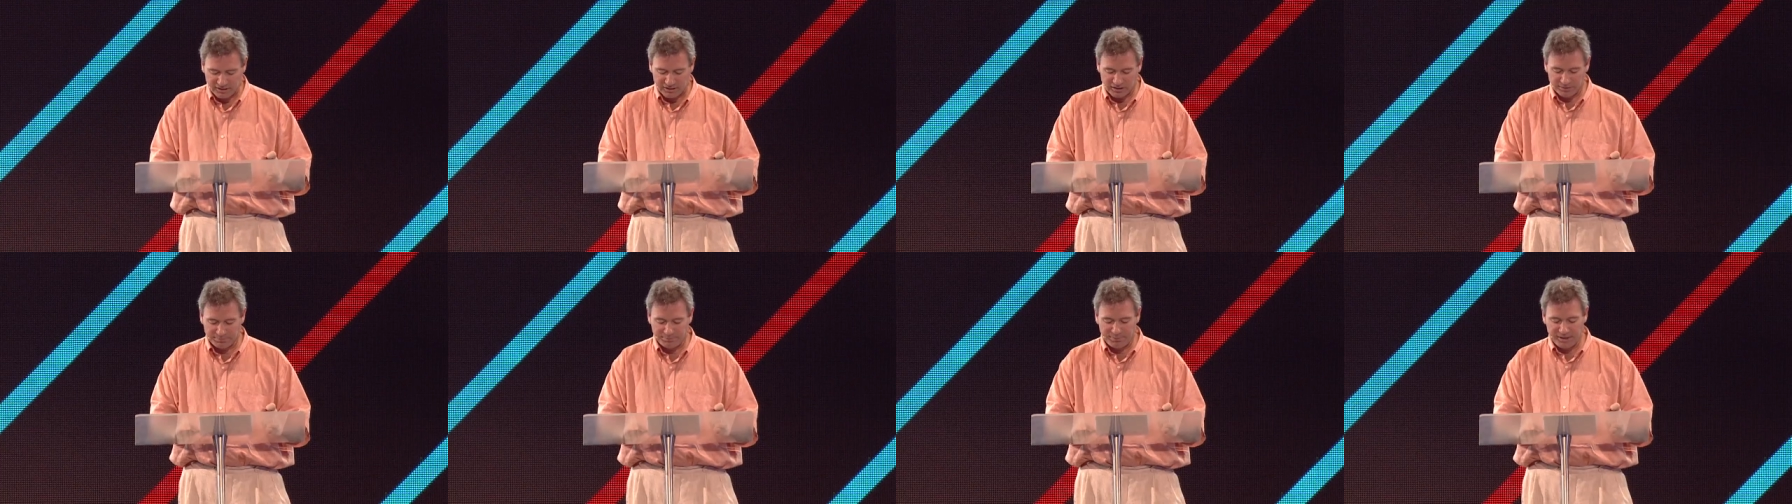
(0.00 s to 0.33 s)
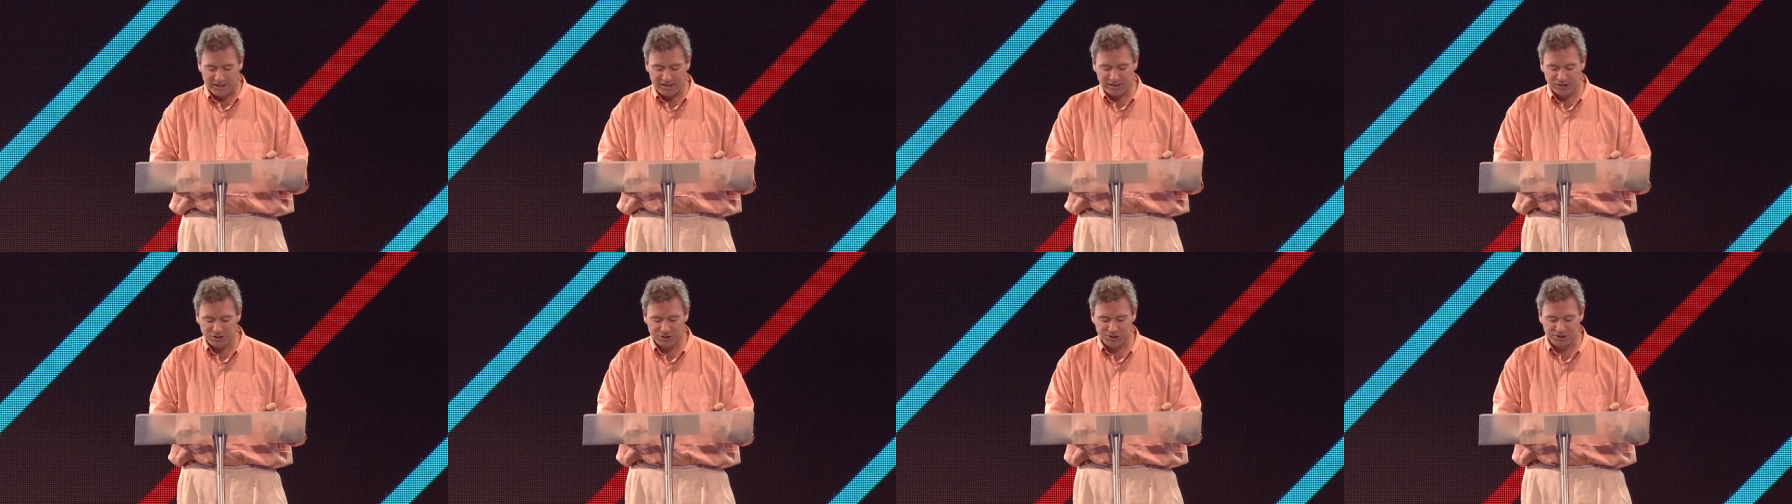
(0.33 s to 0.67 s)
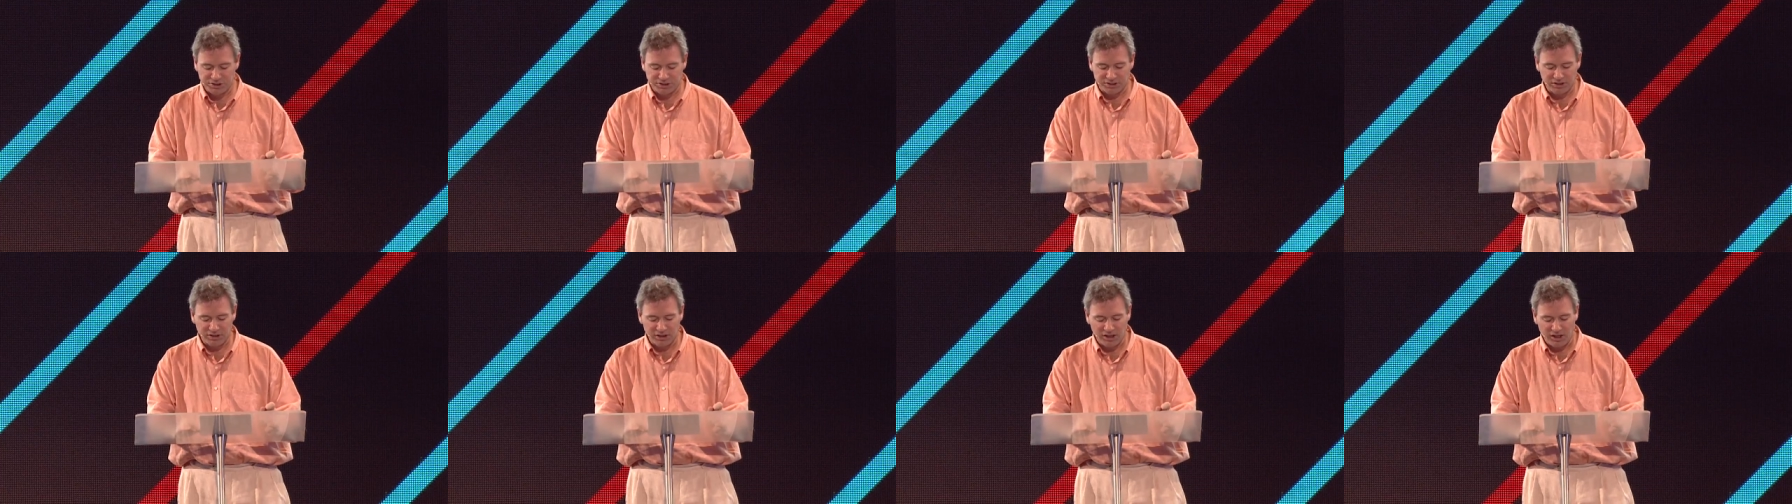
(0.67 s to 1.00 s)
the
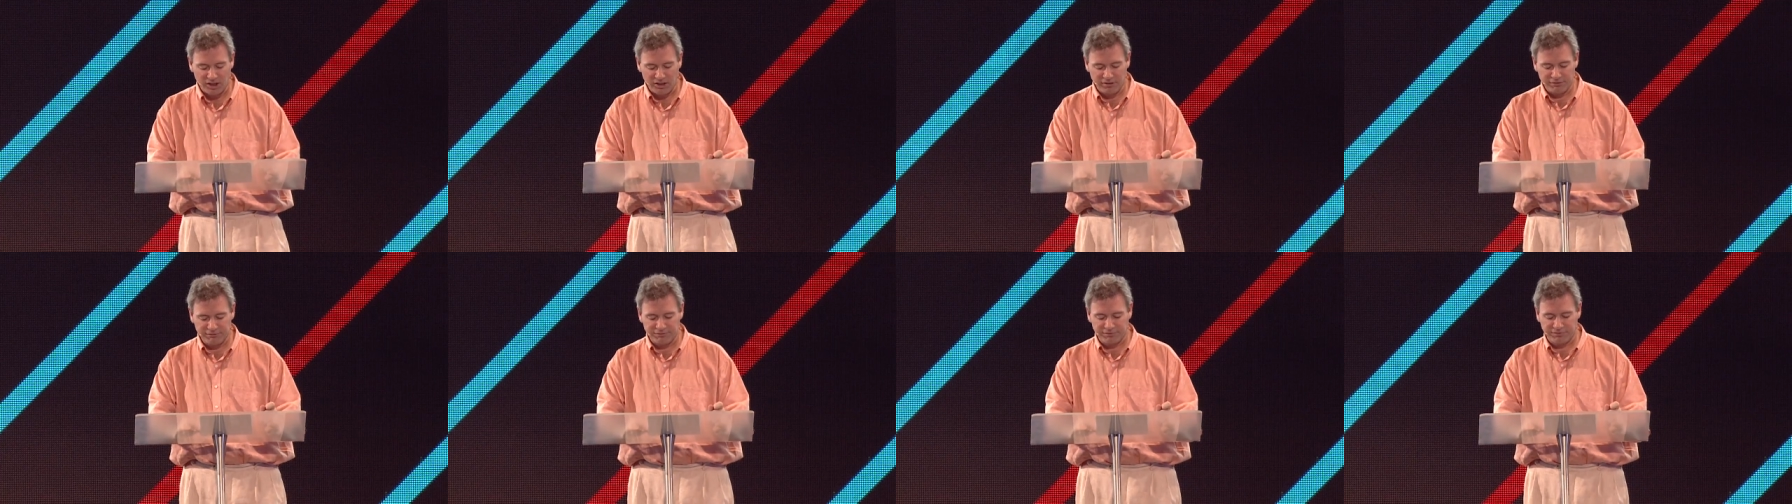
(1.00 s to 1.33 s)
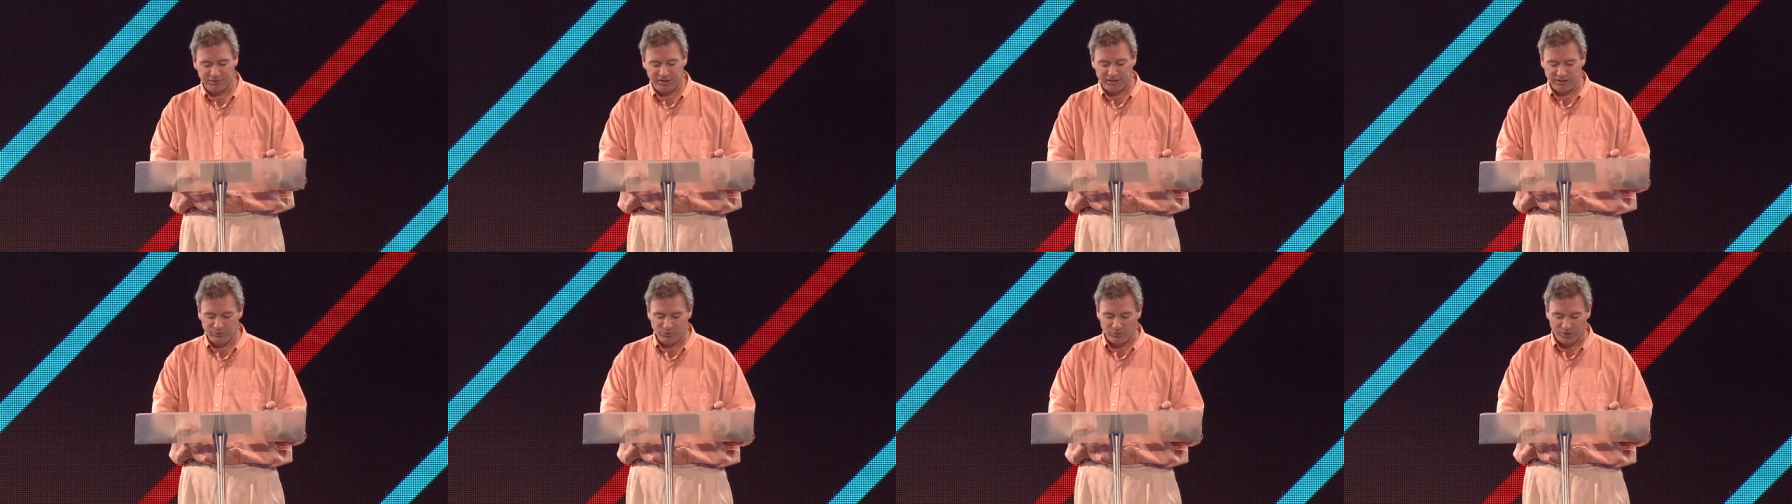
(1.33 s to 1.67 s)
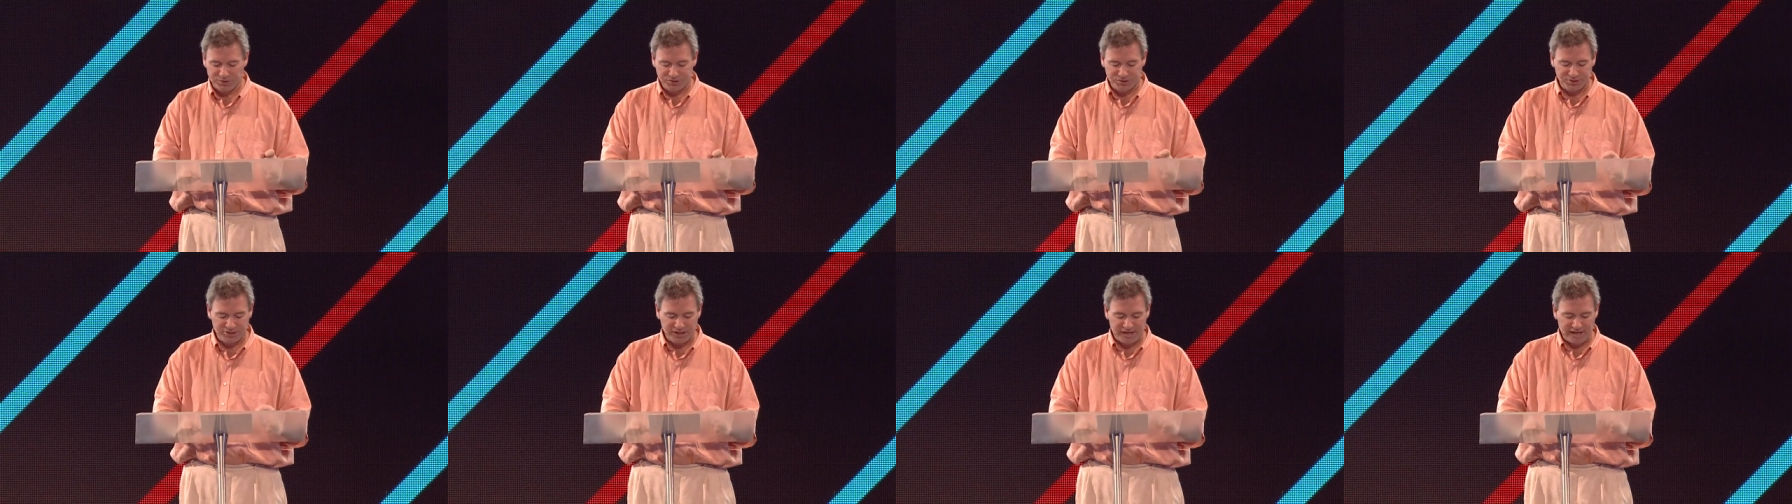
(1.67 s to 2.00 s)
patient love he
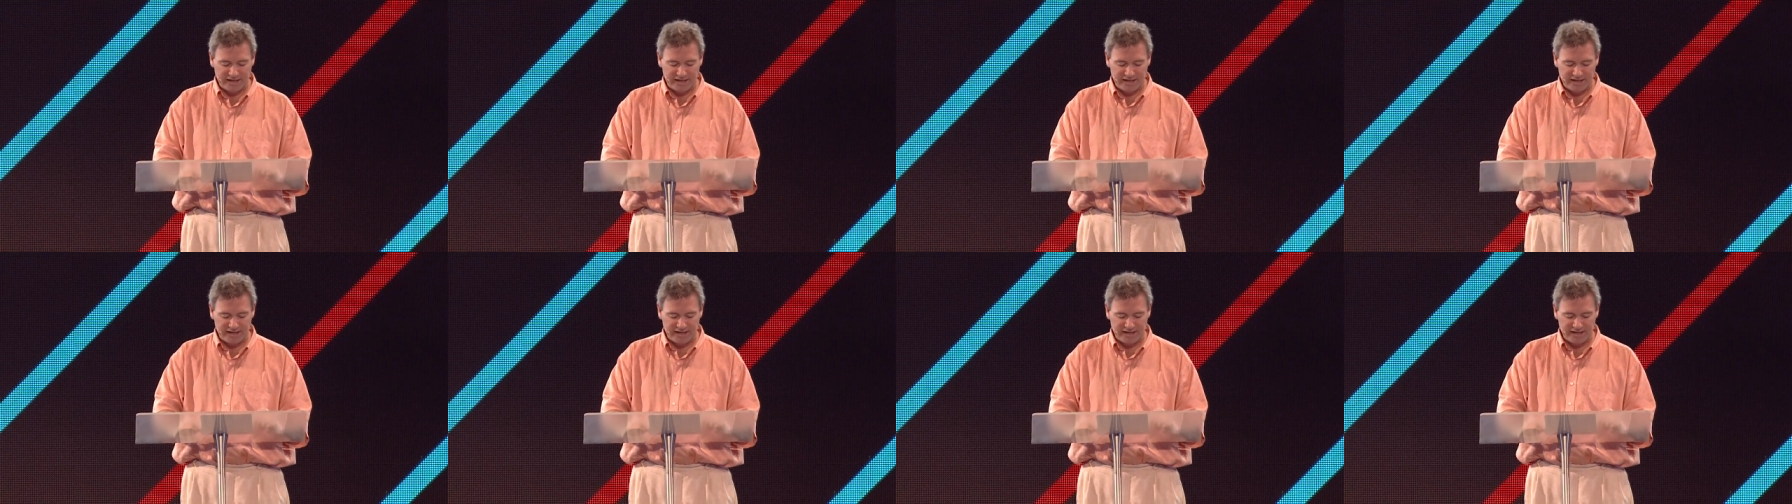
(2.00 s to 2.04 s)
wasn't